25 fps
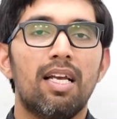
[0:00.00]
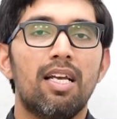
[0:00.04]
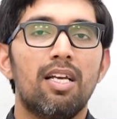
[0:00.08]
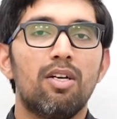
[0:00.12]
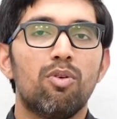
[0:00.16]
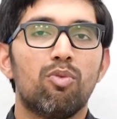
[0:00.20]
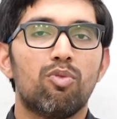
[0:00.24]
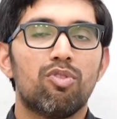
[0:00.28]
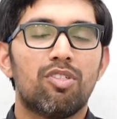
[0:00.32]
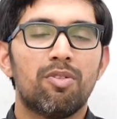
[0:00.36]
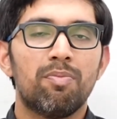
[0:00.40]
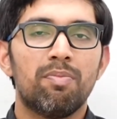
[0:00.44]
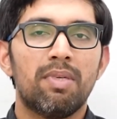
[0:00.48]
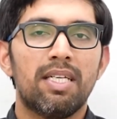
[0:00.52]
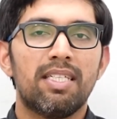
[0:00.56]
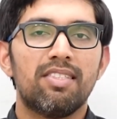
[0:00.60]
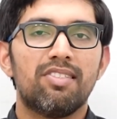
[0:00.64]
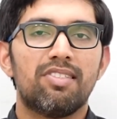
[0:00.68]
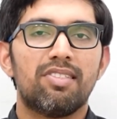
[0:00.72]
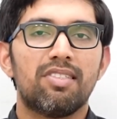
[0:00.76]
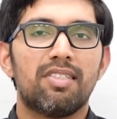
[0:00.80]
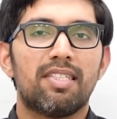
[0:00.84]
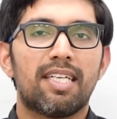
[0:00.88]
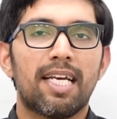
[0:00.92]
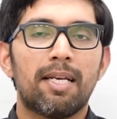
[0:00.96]
which
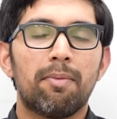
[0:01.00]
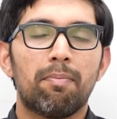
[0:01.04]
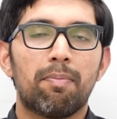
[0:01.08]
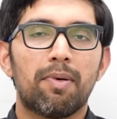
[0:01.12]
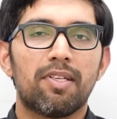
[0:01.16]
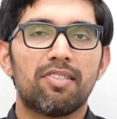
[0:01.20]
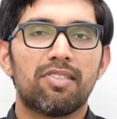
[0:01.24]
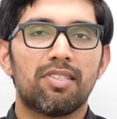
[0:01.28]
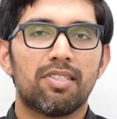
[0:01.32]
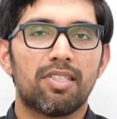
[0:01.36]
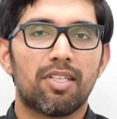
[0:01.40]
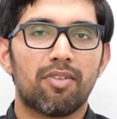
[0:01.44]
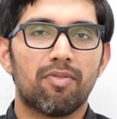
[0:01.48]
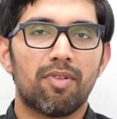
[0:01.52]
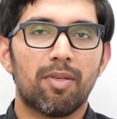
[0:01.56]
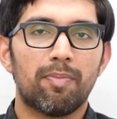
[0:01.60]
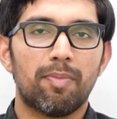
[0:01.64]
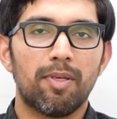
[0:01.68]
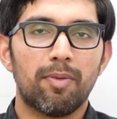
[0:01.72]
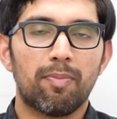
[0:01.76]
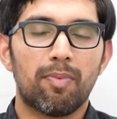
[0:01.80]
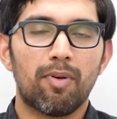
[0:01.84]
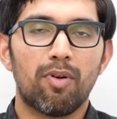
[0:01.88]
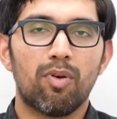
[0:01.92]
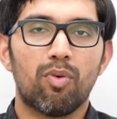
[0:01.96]
means 10% of the
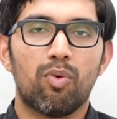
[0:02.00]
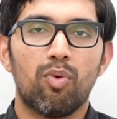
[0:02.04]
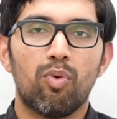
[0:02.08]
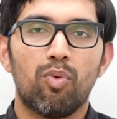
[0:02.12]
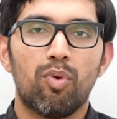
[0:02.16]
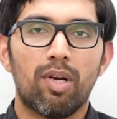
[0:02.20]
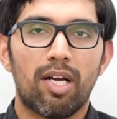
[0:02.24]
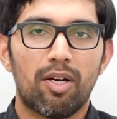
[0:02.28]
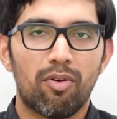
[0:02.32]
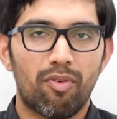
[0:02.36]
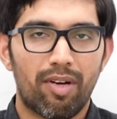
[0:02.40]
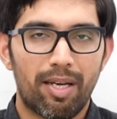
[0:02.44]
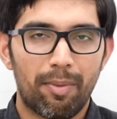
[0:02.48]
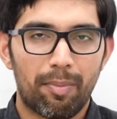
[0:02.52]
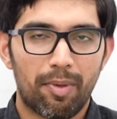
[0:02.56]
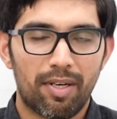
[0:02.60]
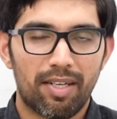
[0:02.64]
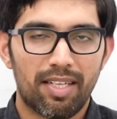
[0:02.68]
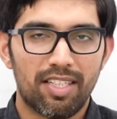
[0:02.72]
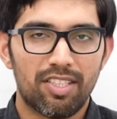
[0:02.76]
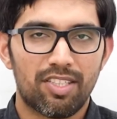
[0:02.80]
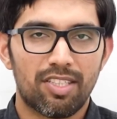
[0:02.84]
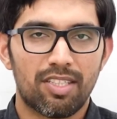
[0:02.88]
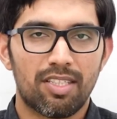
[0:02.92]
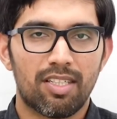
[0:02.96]
people who have
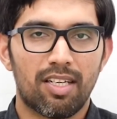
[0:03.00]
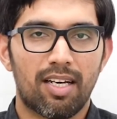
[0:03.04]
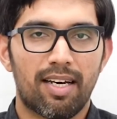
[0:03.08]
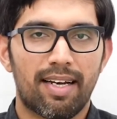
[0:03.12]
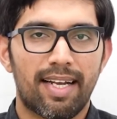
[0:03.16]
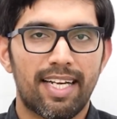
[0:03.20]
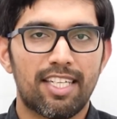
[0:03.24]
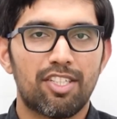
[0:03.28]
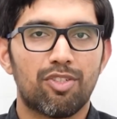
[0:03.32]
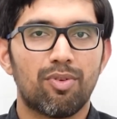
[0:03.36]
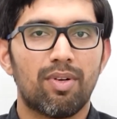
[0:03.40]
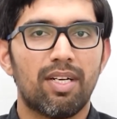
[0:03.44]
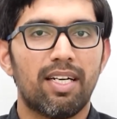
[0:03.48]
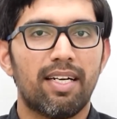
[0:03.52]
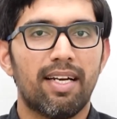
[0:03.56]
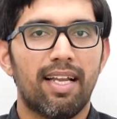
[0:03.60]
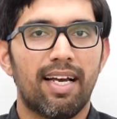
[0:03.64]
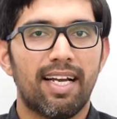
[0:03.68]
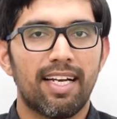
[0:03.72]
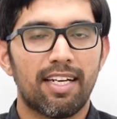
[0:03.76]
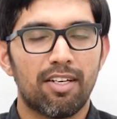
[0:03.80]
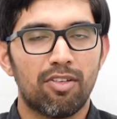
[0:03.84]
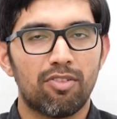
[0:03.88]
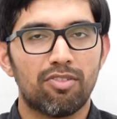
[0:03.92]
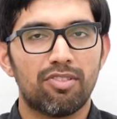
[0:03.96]
hypertension are actually
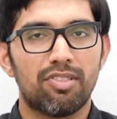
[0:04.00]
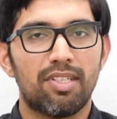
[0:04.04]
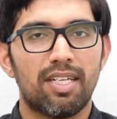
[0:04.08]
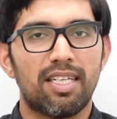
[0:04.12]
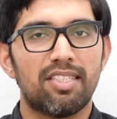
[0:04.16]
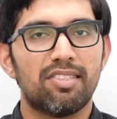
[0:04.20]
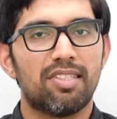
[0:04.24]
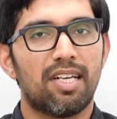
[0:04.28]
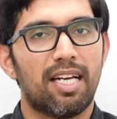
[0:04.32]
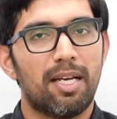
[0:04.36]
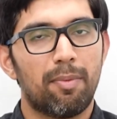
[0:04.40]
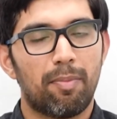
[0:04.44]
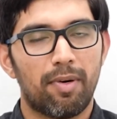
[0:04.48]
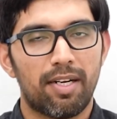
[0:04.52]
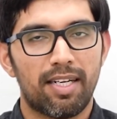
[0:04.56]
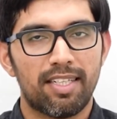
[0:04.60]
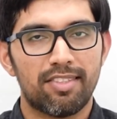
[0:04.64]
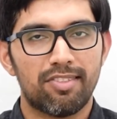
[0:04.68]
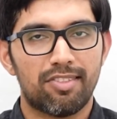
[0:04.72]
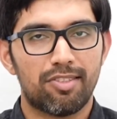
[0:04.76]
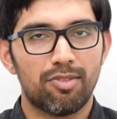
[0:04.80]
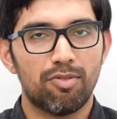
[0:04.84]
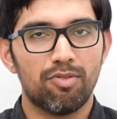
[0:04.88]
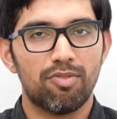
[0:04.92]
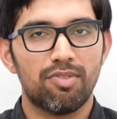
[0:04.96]
diagnosed as
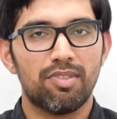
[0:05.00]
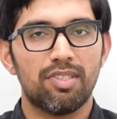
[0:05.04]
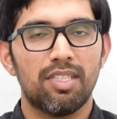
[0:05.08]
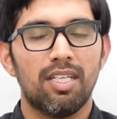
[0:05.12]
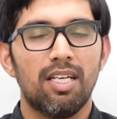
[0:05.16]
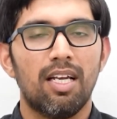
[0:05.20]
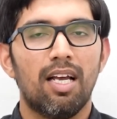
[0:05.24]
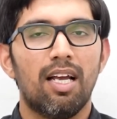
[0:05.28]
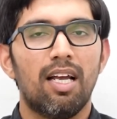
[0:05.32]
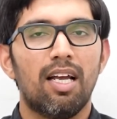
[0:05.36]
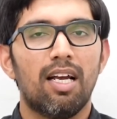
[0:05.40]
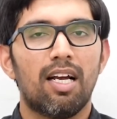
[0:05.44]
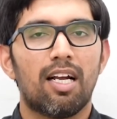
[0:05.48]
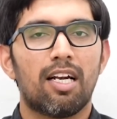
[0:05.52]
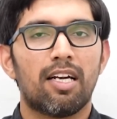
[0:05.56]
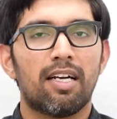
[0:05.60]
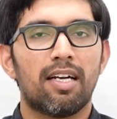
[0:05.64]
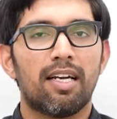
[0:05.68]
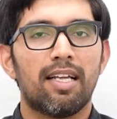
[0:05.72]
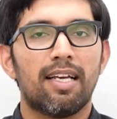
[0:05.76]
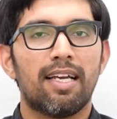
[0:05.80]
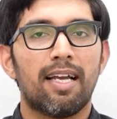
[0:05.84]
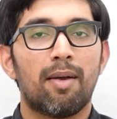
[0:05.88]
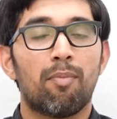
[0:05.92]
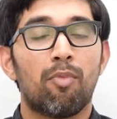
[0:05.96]
hypertensives.
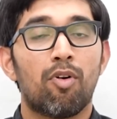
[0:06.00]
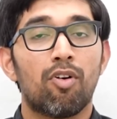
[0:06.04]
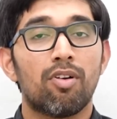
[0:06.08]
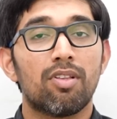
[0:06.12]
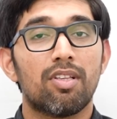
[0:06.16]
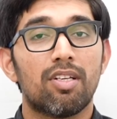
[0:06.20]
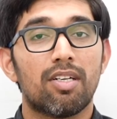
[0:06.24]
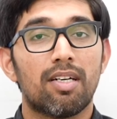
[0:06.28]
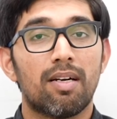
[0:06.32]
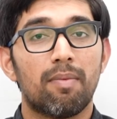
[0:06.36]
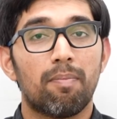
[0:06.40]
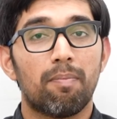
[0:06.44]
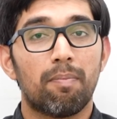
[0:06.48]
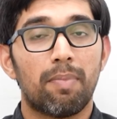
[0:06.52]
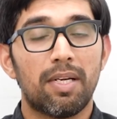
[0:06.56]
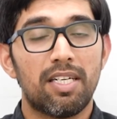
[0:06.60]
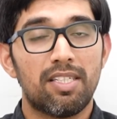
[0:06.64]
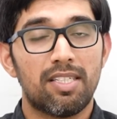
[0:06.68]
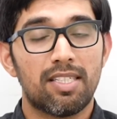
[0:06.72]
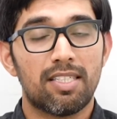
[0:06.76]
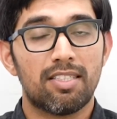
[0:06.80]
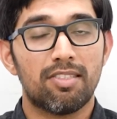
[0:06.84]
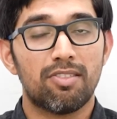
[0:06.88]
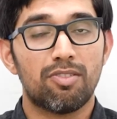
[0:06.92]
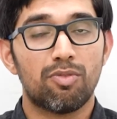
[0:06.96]
And among the
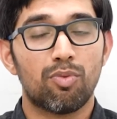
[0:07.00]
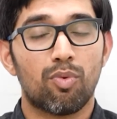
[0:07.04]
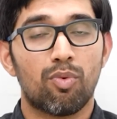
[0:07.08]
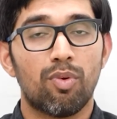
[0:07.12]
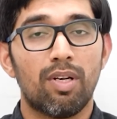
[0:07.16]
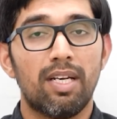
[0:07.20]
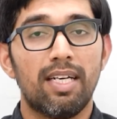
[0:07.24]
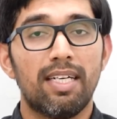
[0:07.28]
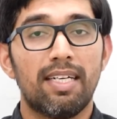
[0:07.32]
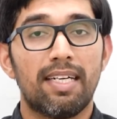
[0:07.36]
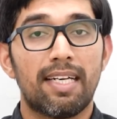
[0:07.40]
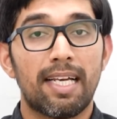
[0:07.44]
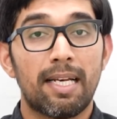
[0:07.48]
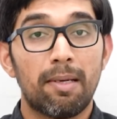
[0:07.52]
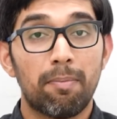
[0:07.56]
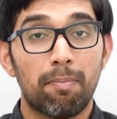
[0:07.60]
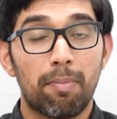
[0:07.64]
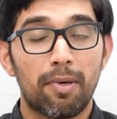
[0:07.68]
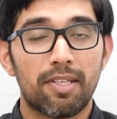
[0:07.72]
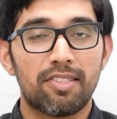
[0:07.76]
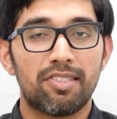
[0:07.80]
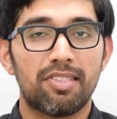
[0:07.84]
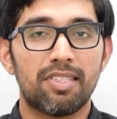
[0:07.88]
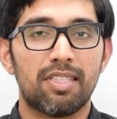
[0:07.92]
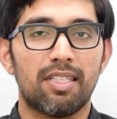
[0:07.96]
patients, only
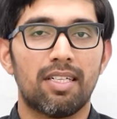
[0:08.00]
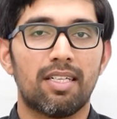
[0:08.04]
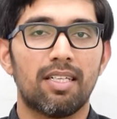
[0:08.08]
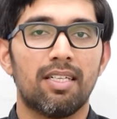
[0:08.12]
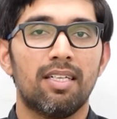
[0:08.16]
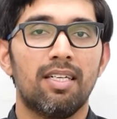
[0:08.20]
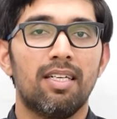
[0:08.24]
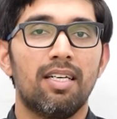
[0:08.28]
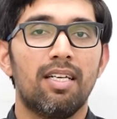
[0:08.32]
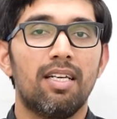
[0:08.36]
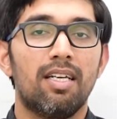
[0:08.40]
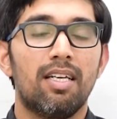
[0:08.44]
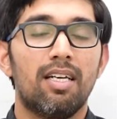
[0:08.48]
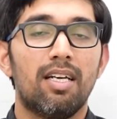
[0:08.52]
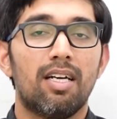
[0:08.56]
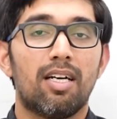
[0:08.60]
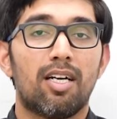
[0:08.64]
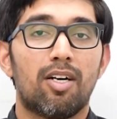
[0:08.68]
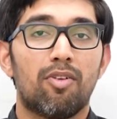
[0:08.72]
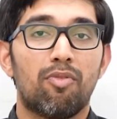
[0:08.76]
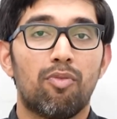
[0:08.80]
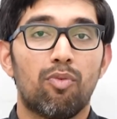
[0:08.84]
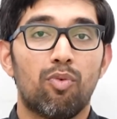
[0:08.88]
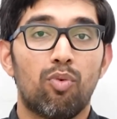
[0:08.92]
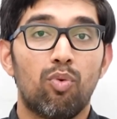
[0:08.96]
10%
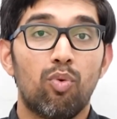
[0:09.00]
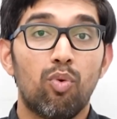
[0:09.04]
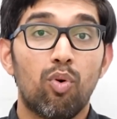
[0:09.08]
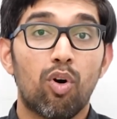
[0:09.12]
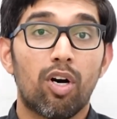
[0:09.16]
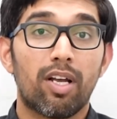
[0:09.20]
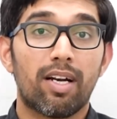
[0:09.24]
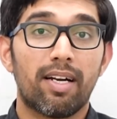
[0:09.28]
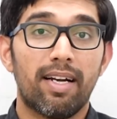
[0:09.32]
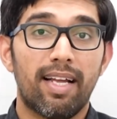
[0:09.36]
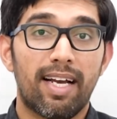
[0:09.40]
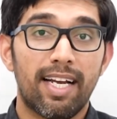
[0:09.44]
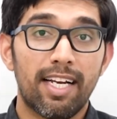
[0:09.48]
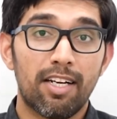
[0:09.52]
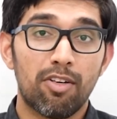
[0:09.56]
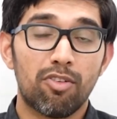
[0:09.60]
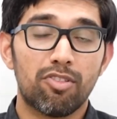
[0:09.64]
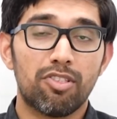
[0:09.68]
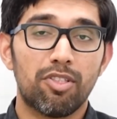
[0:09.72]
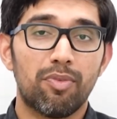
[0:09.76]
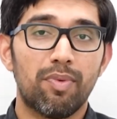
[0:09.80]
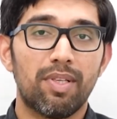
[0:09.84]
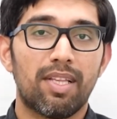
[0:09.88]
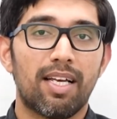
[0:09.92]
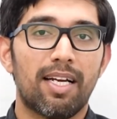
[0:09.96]
of who are
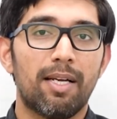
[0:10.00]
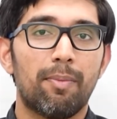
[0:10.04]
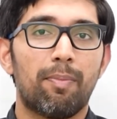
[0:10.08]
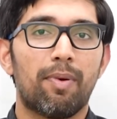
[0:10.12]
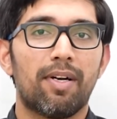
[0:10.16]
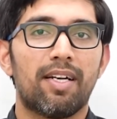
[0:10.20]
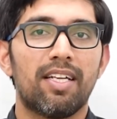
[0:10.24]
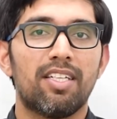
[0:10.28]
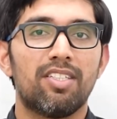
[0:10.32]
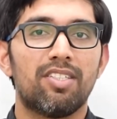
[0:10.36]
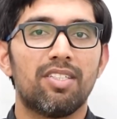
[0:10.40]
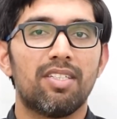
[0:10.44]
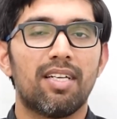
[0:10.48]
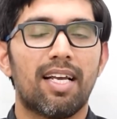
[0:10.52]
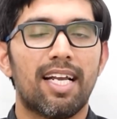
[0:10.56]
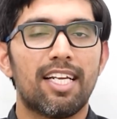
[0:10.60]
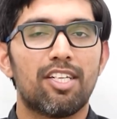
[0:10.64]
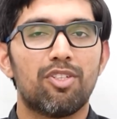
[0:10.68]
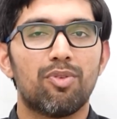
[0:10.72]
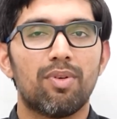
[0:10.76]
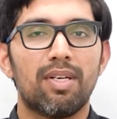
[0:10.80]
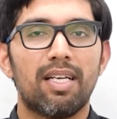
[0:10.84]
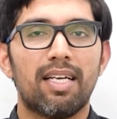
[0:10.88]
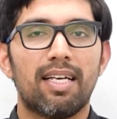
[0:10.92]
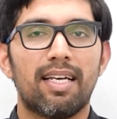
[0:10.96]
diagnosed with hypertension
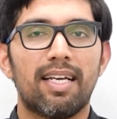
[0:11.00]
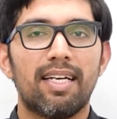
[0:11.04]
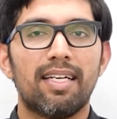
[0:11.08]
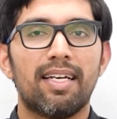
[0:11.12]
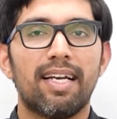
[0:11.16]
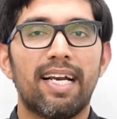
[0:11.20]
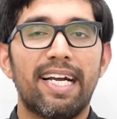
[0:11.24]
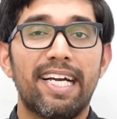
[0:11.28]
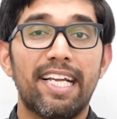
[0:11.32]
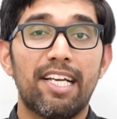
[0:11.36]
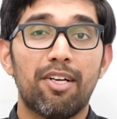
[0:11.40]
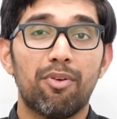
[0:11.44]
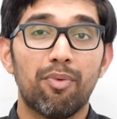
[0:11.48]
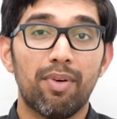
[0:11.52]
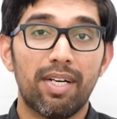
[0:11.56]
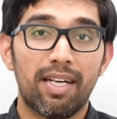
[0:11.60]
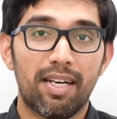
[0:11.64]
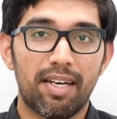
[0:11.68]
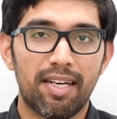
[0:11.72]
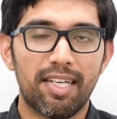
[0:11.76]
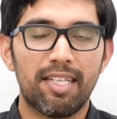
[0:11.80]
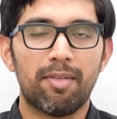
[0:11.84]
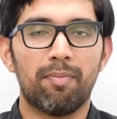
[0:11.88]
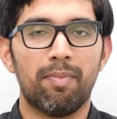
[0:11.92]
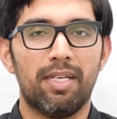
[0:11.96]
actually get
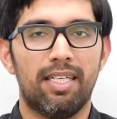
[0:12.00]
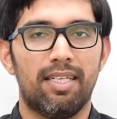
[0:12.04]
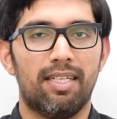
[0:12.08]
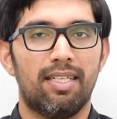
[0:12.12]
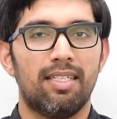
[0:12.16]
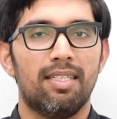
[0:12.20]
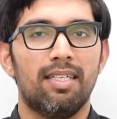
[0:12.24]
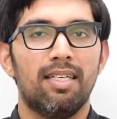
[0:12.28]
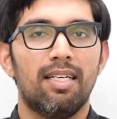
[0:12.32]
adequate treatment.